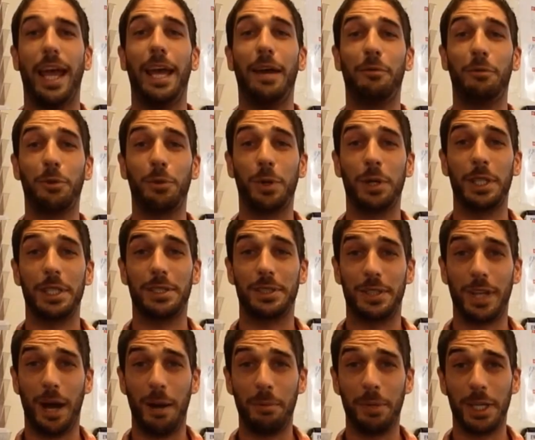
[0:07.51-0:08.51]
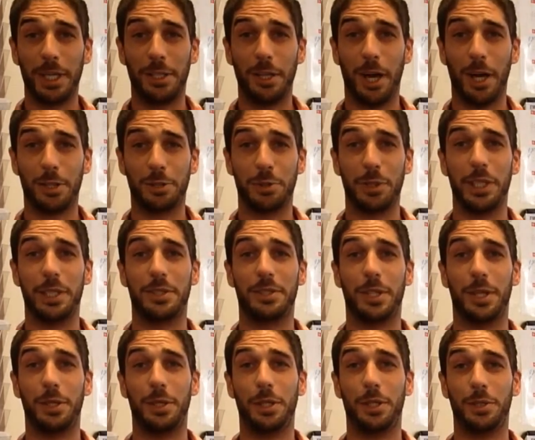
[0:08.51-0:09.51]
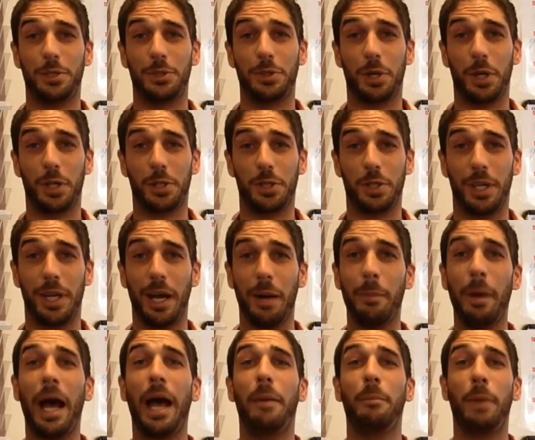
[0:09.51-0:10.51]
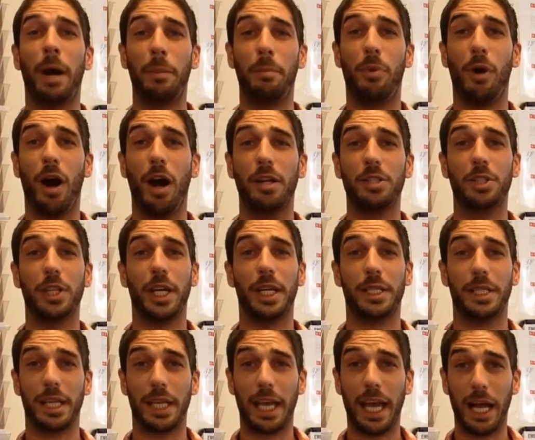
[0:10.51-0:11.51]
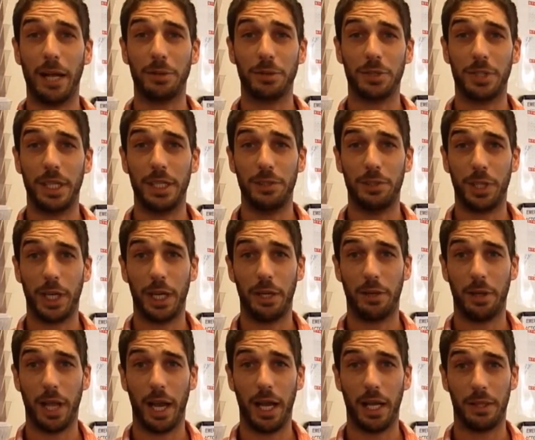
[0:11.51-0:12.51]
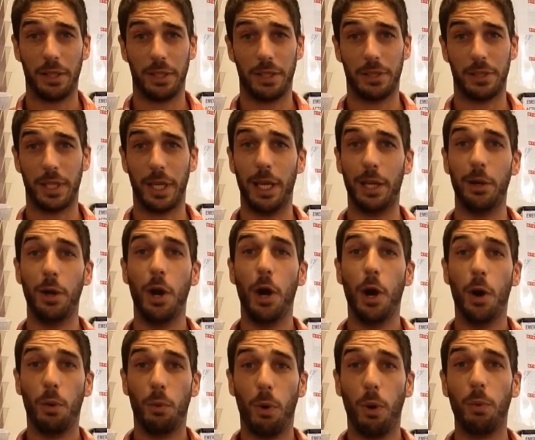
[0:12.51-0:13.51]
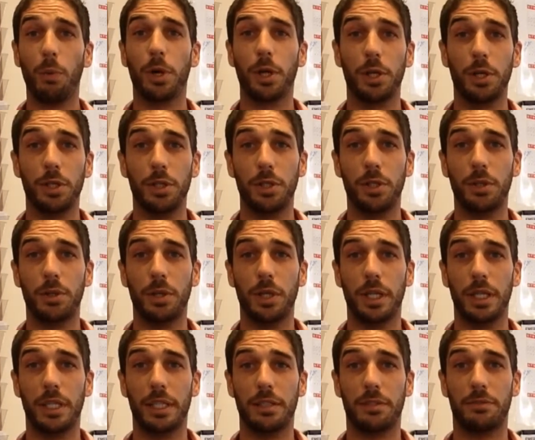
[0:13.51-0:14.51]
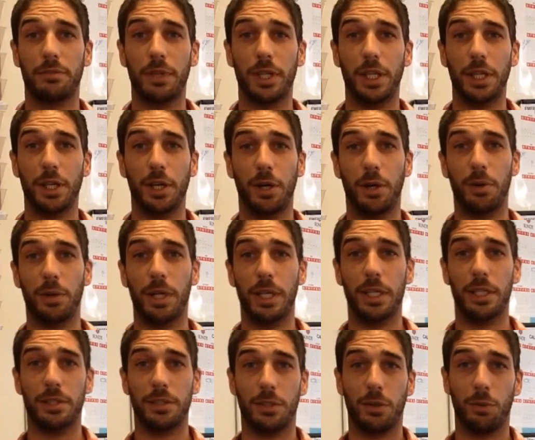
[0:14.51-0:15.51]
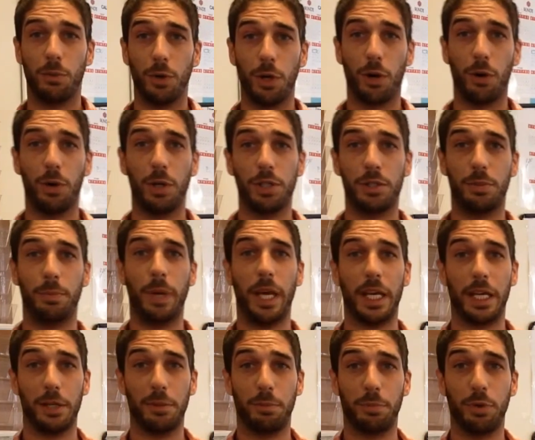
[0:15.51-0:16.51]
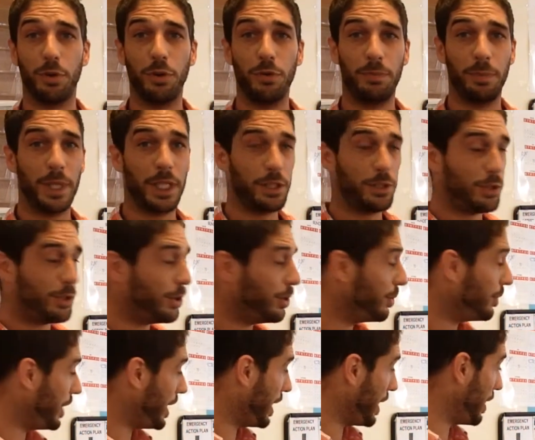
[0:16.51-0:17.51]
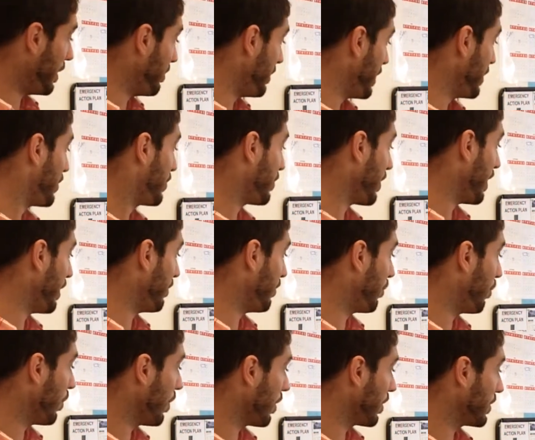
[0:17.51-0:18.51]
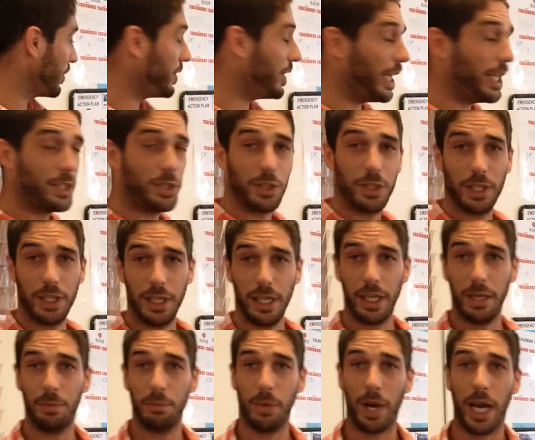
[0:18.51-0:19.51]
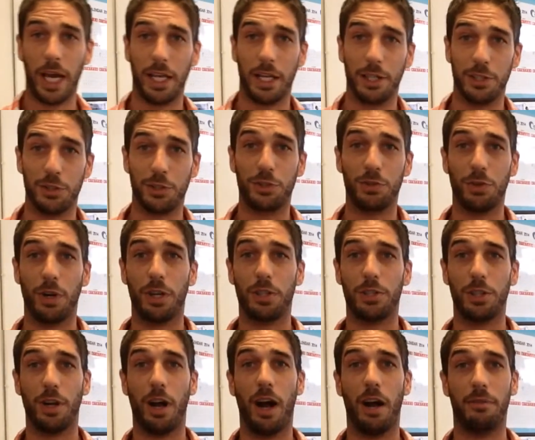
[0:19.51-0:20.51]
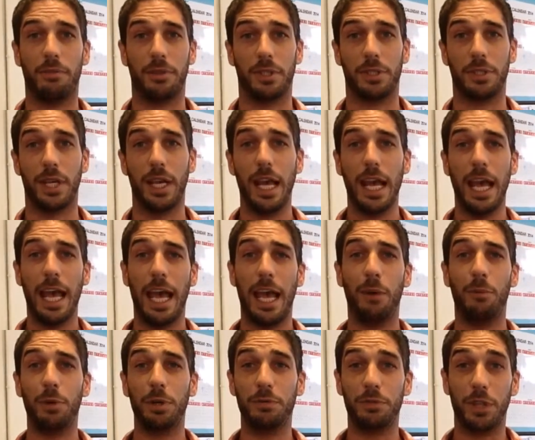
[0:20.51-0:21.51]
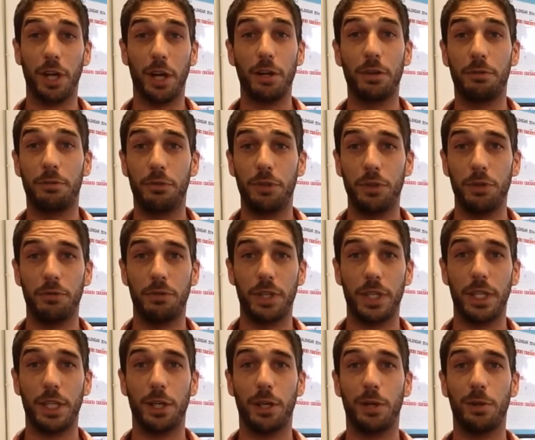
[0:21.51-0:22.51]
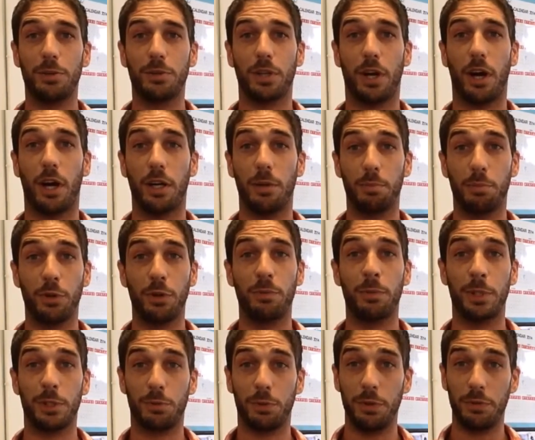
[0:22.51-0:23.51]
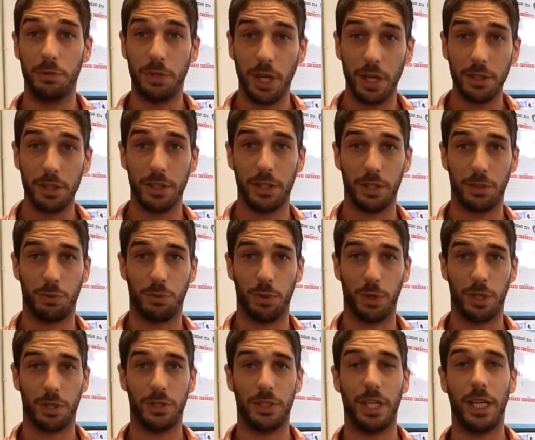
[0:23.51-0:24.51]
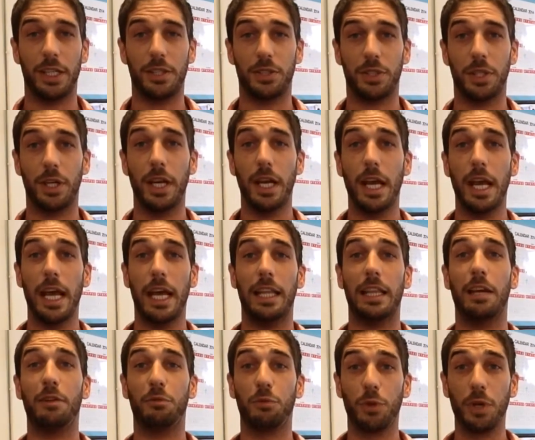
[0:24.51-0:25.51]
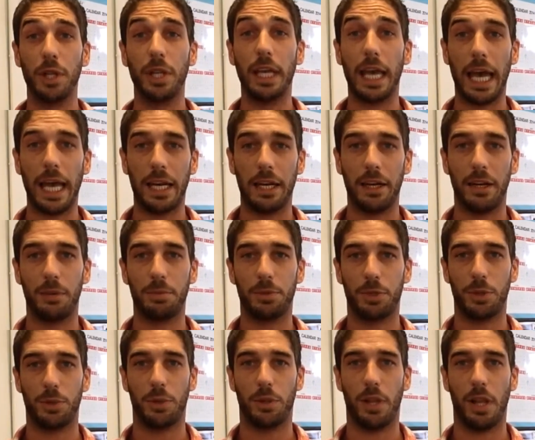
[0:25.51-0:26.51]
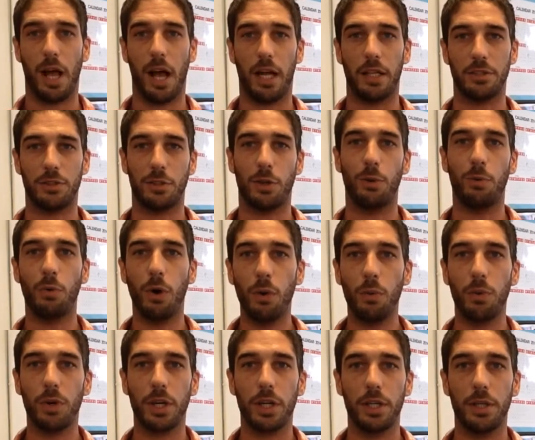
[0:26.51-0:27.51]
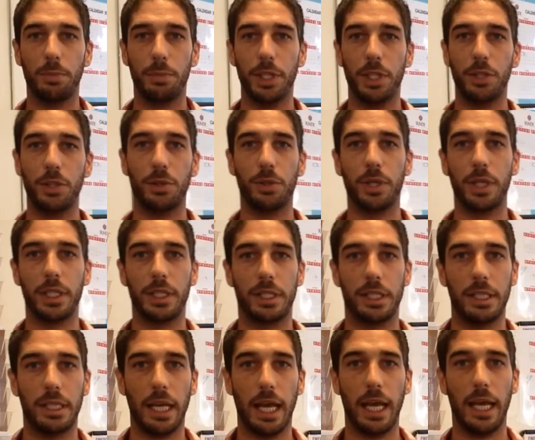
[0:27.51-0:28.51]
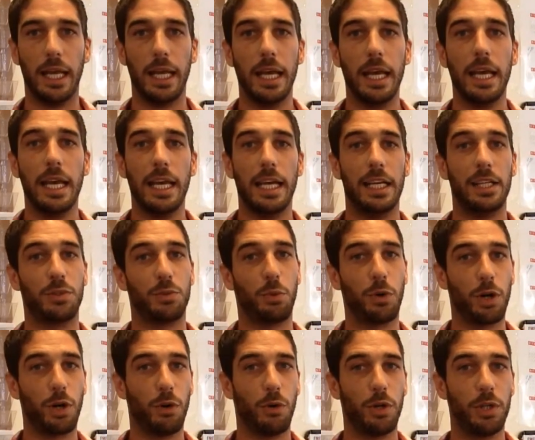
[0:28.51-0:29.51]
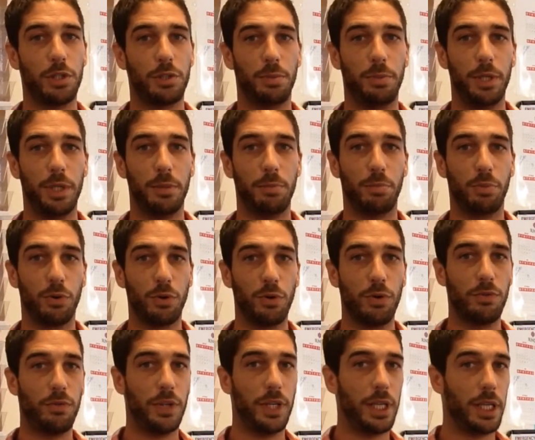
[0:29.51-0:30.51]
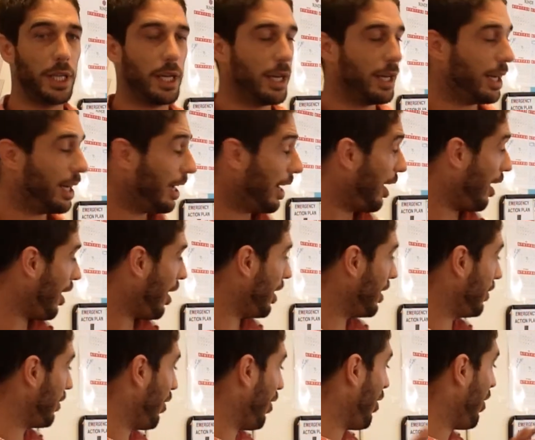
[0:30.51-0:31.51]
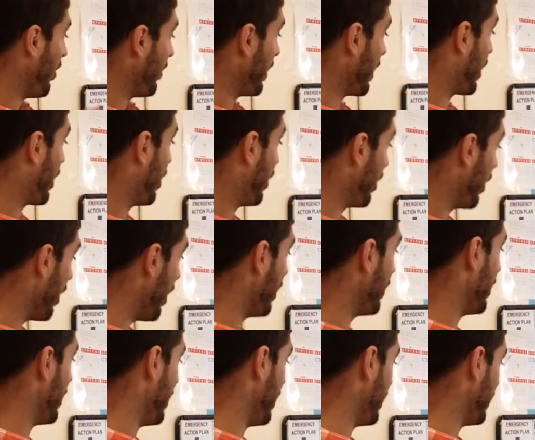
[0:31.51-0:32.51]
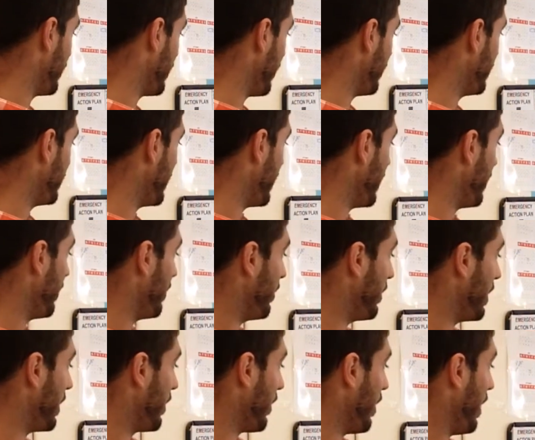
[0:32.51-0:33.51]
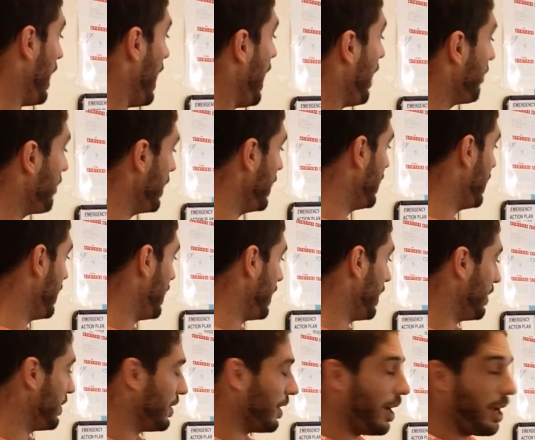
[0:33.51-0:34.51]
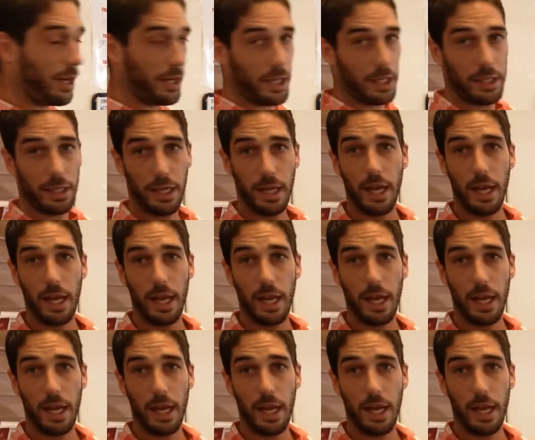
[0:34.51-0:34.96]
Hey everyone, it's Dominic Daughtry at Sundt Construction. I'm at my project at Cal State Channel Islands, and what we're going to do in this video is we're going to make an improvement to the administrative workstation in my construction office. And we've done a few videos on improvements we've done to this workstation, and they've really added up to a lot. So what we're going to be doing today is we're going to be improving uh, on all the clutter associated with everything that's on it.